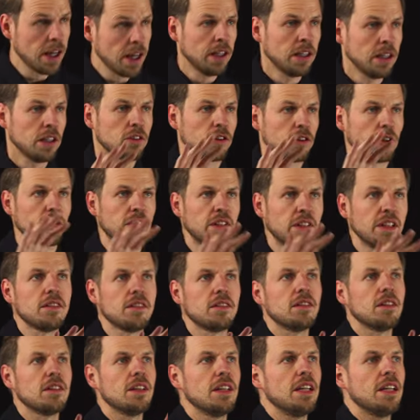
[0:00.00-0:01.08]
So
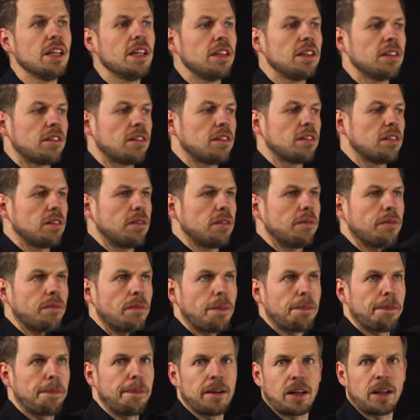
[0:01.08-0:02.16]
this is
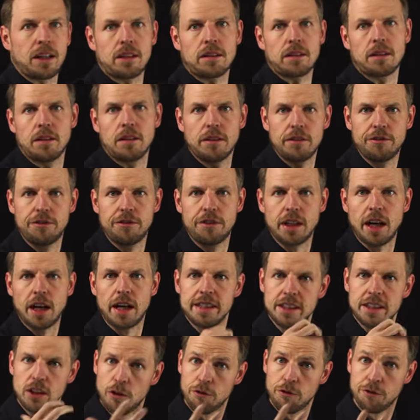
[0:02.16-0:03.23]
the
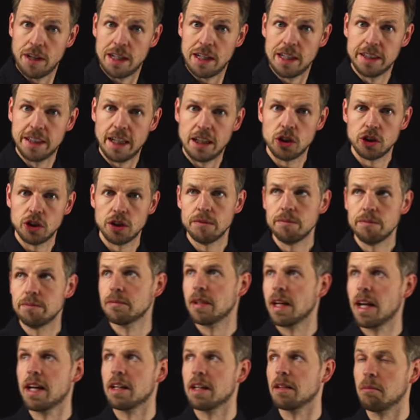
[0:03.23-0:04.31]
idea of validation
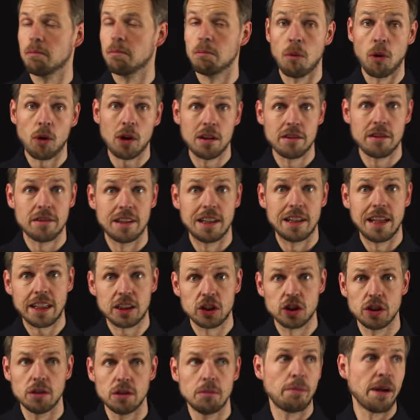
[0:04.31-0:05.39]
and model
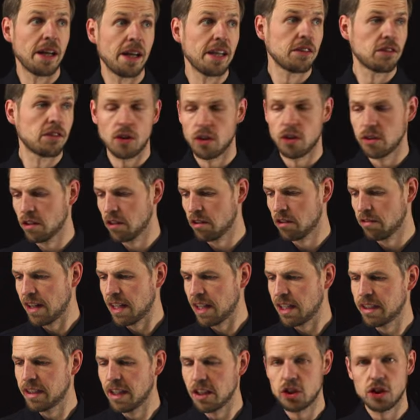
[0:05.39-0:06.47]
selection based on this
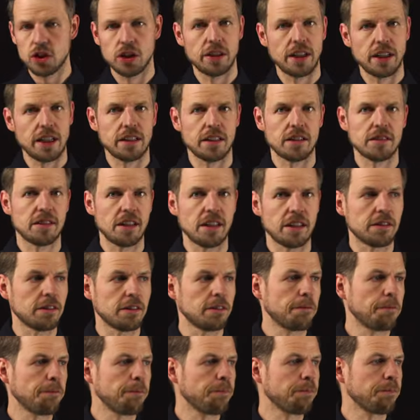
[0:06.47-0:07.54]
validation data set.
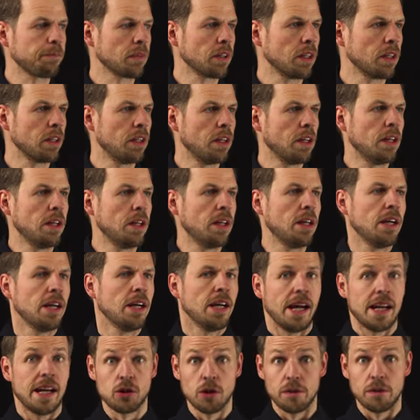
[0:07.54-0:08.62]

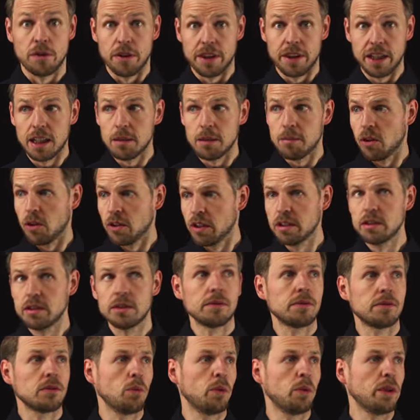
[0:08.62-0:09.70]
And so if you think about it,
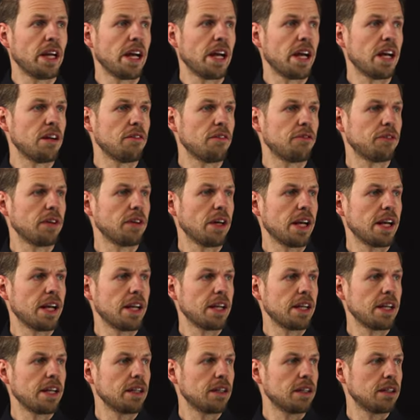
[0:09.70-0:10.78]
we have
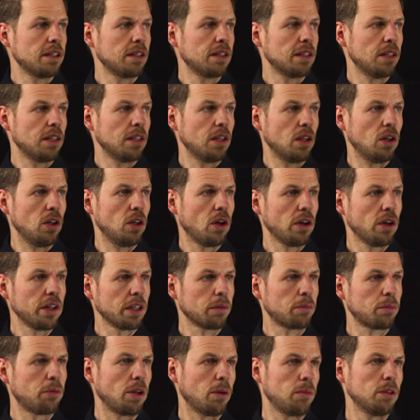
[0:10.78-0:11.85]
a learning
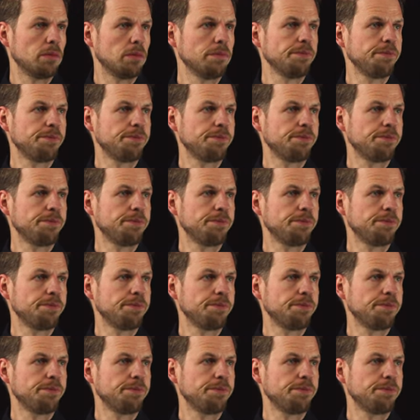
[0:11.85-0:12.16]
problem